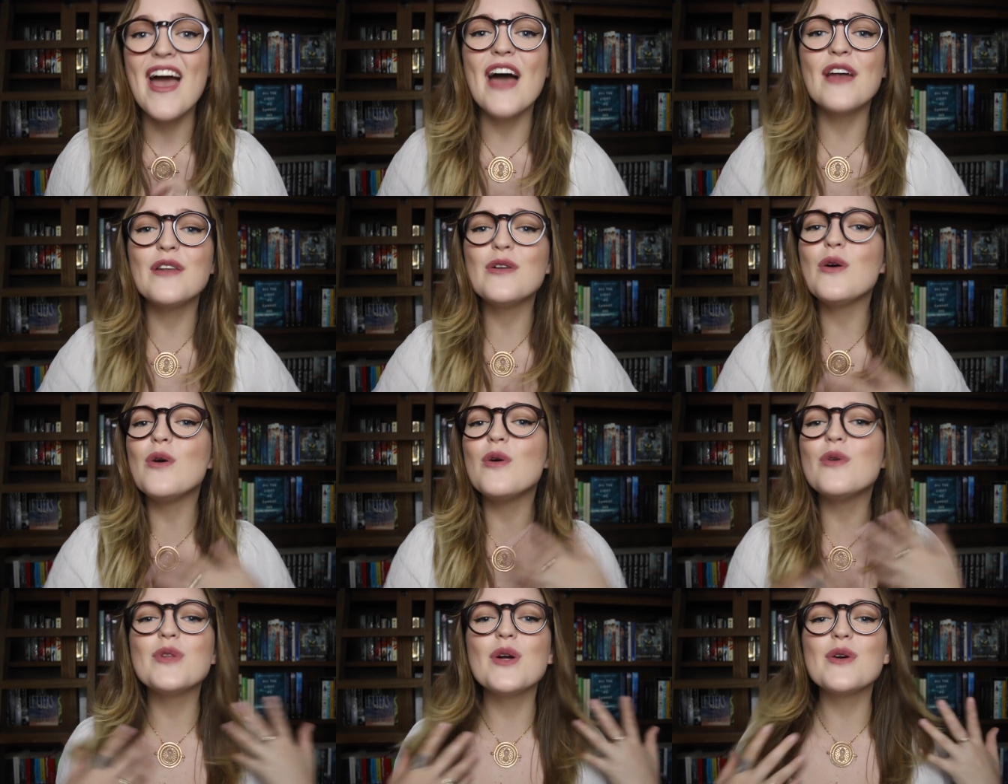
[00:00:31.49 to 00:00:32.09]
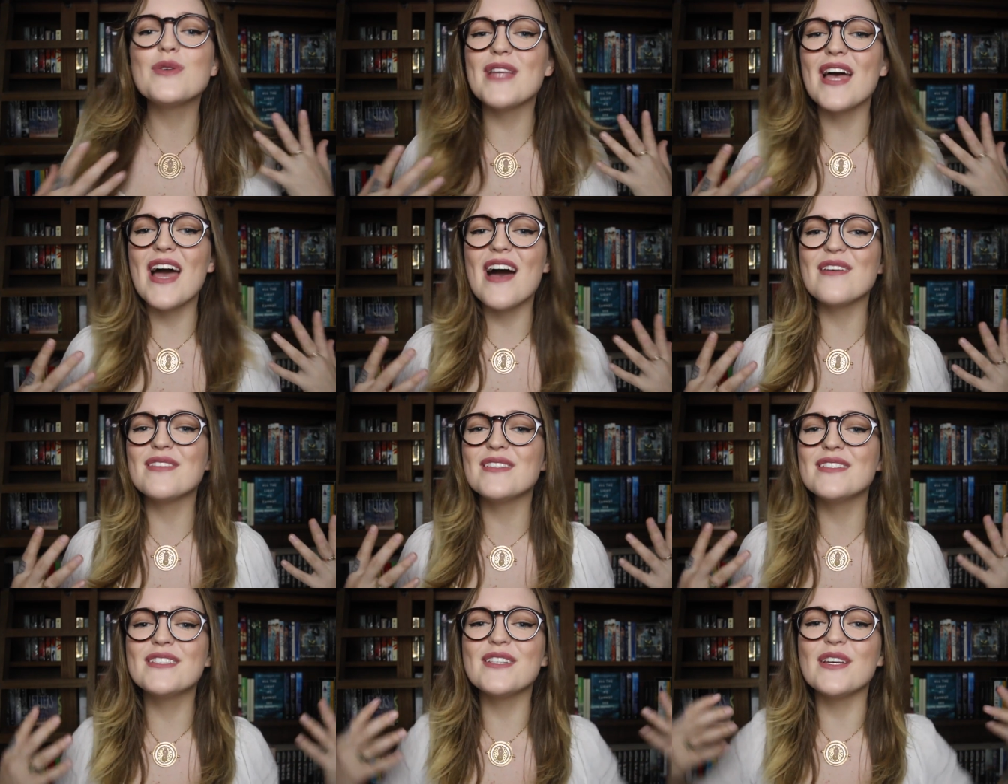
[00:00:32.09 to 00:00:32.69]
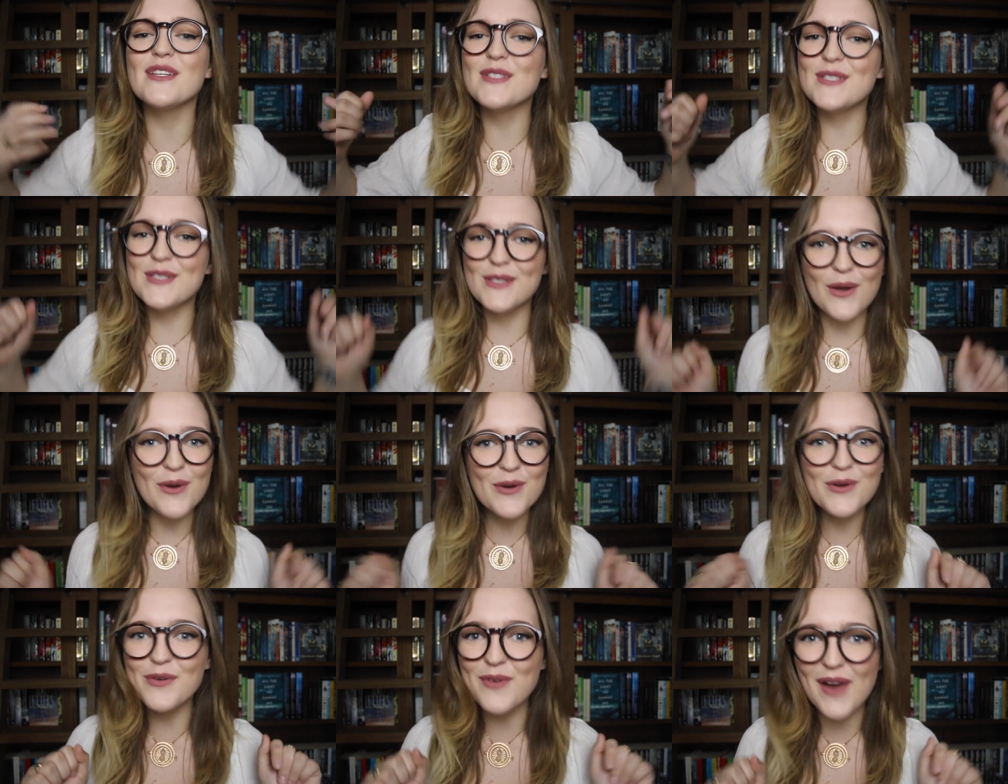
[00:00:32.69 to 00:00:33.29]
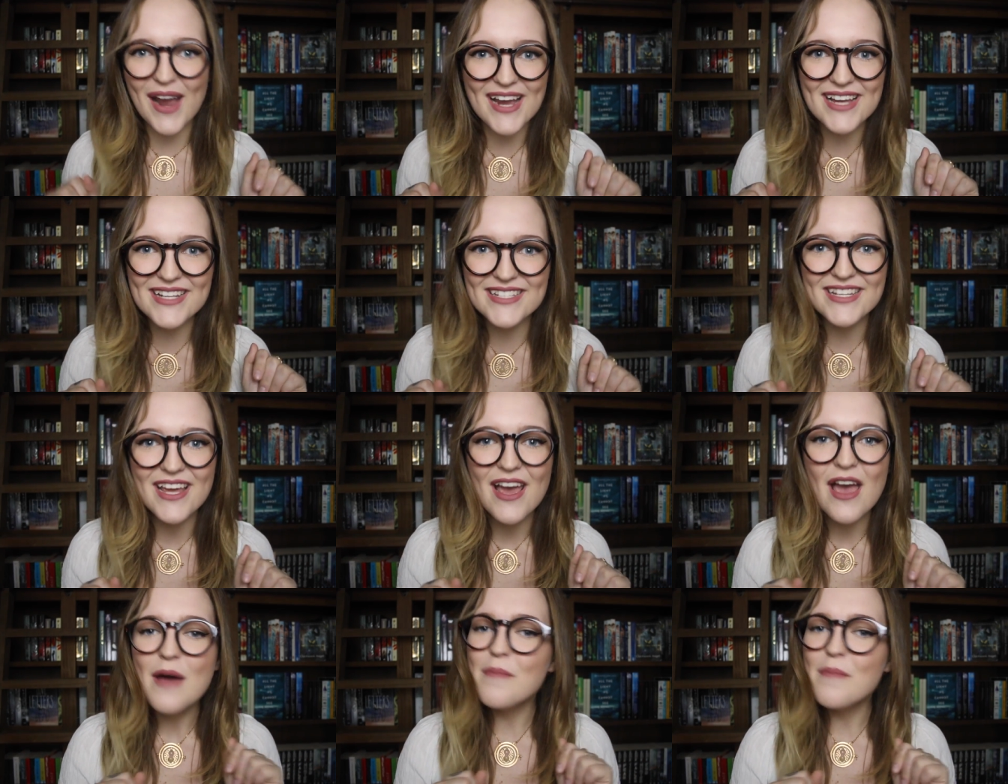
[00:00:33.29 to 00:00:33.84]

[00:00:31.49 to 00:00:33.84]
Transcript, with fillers: And all those houses are so great,